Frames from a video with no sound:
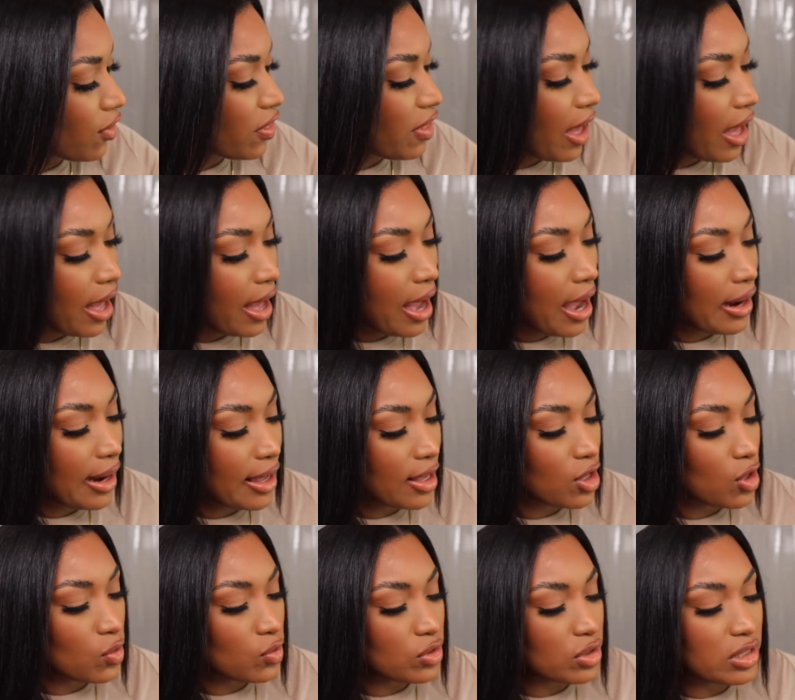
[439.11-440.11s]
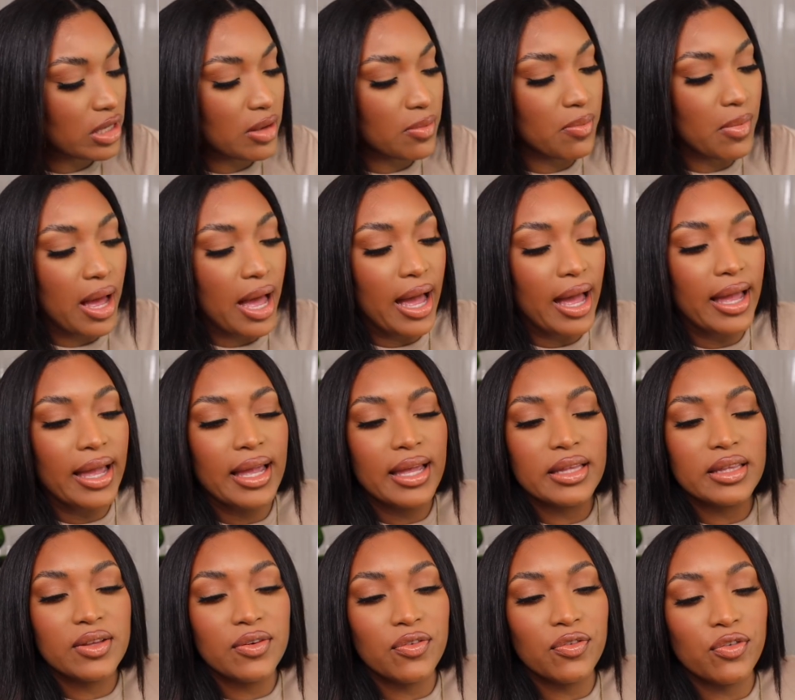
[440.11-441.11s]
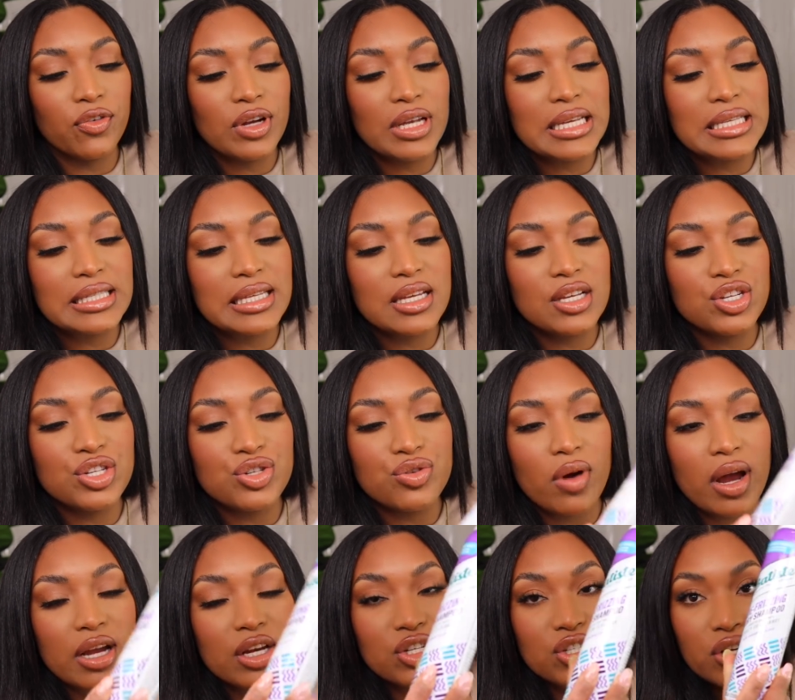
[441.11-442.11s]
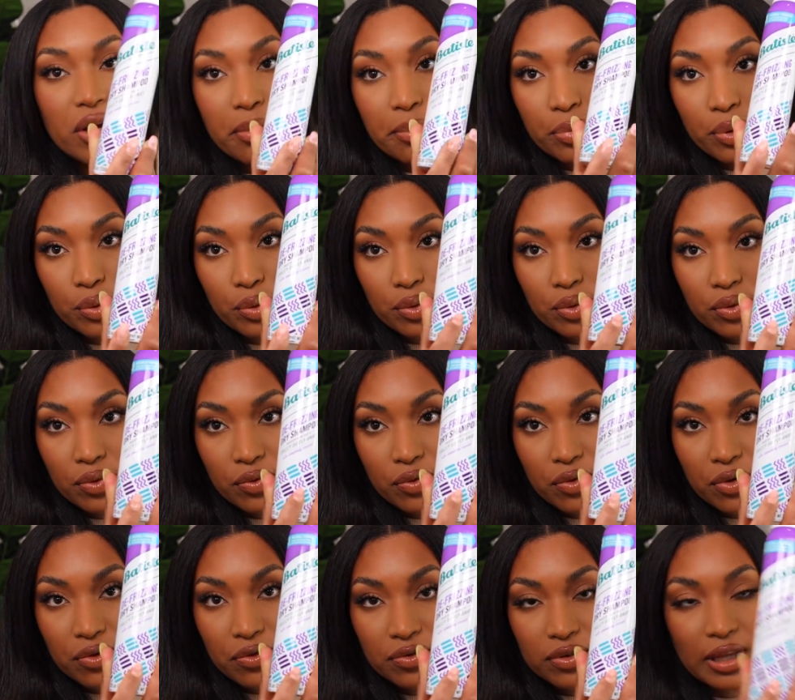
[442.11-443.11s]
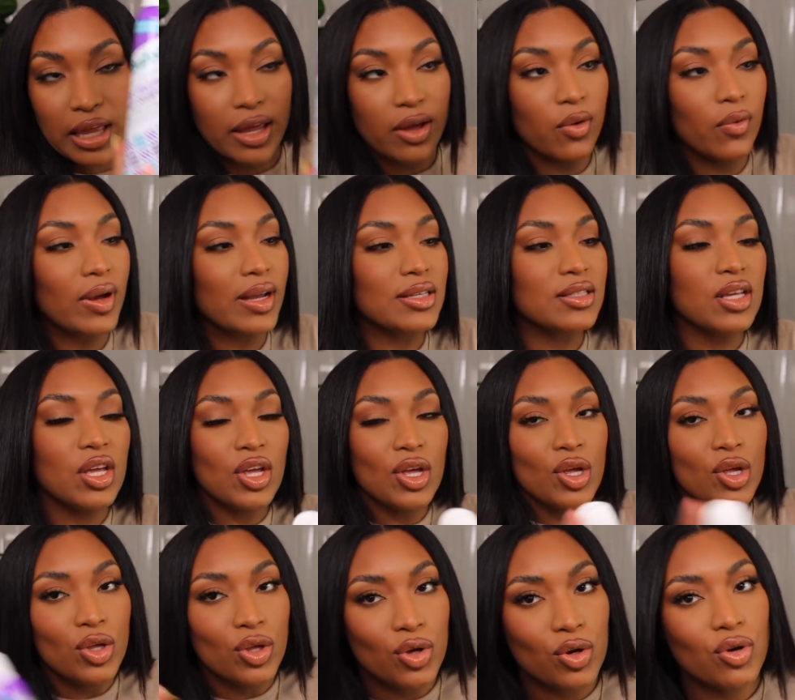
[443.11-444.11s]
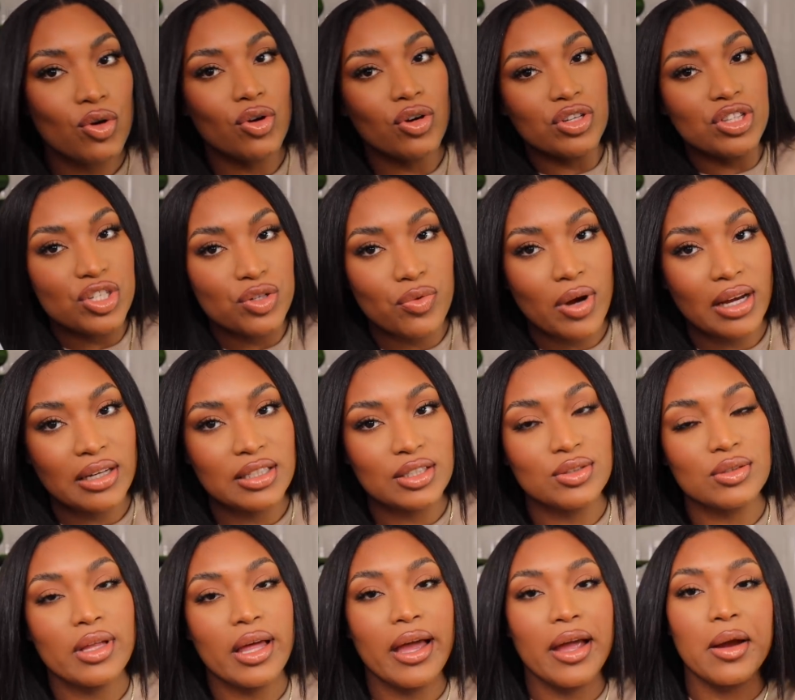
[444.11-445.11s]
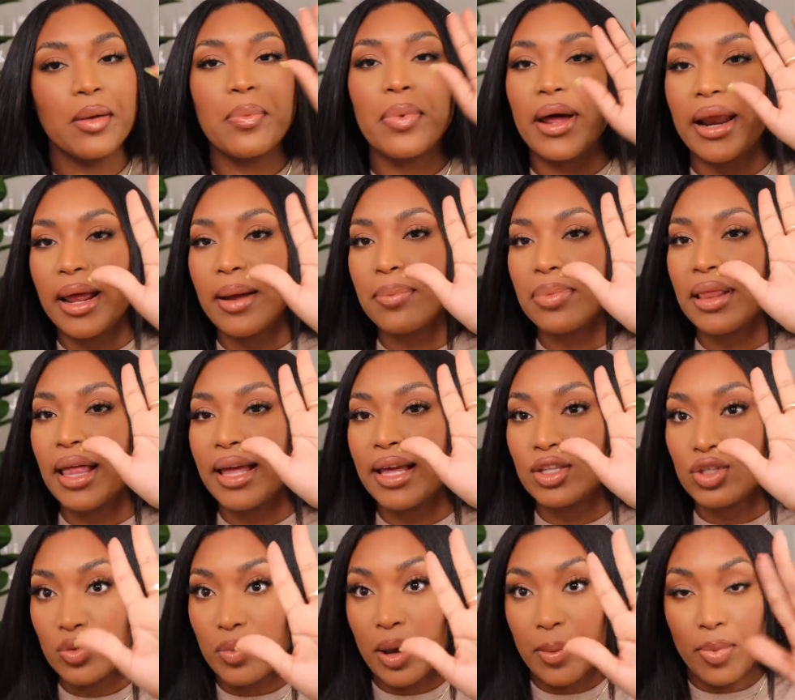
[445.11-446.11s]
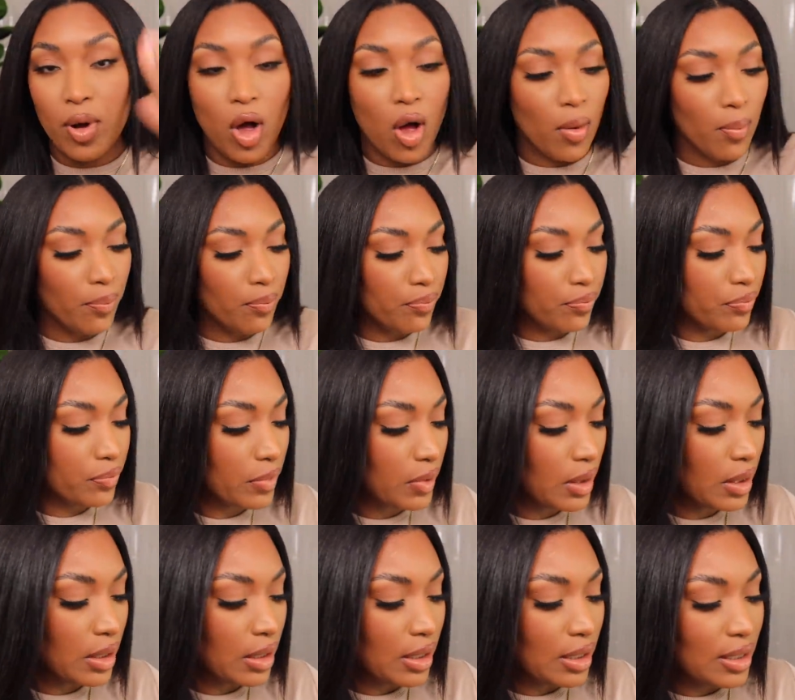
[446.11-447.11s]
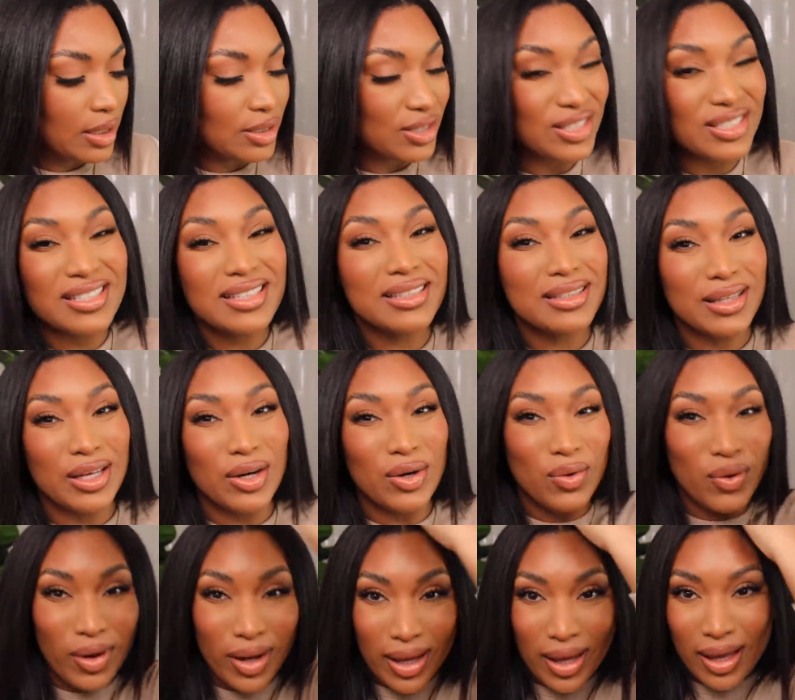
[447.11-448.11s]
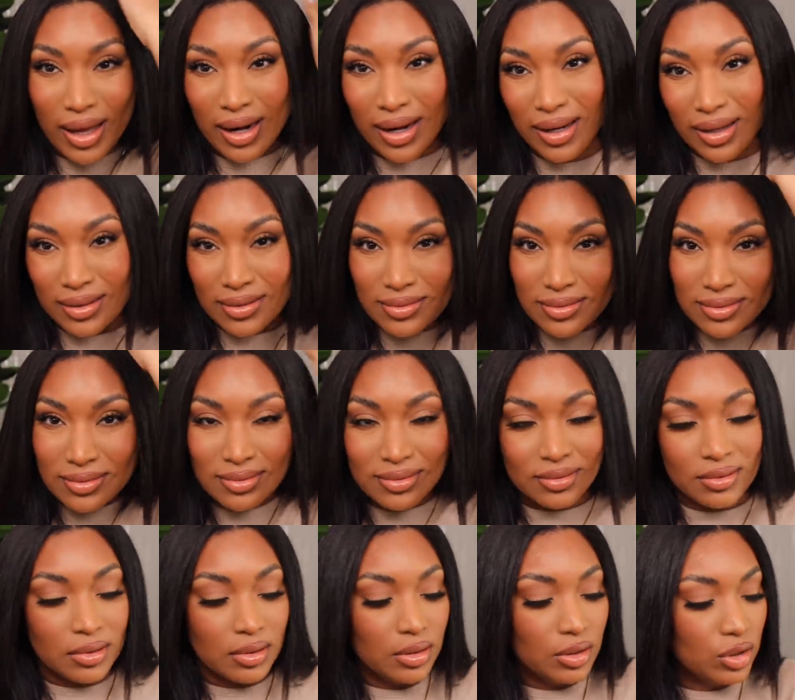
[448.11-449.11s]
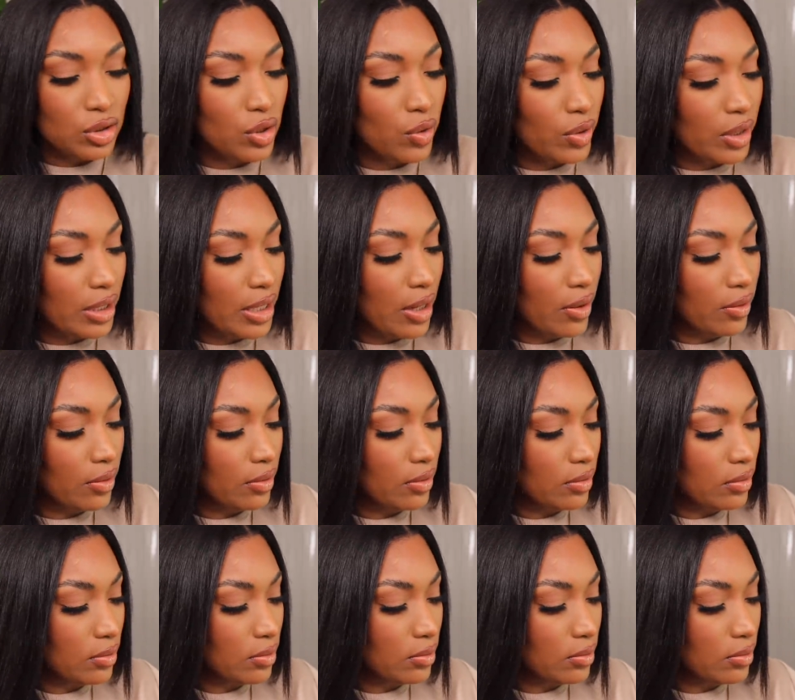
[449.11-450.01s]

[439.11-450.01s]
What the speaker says: for that, I like using my Defreezing Dry Shampoo for flyaways. You go directly to the hair, but I apply it to my palm. Just a little and kind of tone it down.